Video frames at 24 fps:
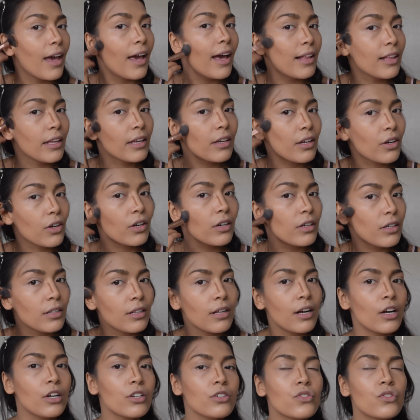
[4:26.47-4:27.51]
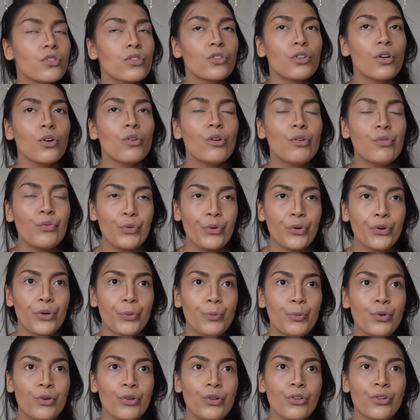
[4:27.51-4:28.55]
LA Girl are so
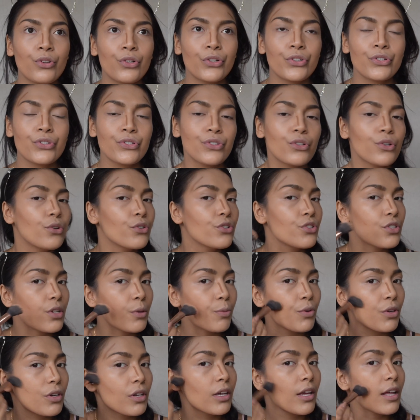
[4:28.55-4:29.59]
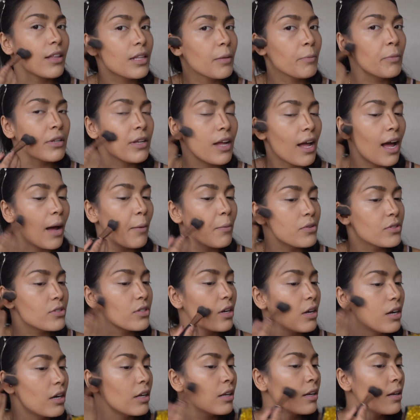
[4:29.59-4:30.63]
affordable, they're so cheap, you can get them on
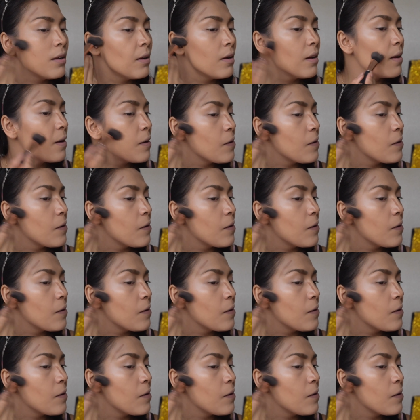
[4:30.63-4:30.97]
Amazon.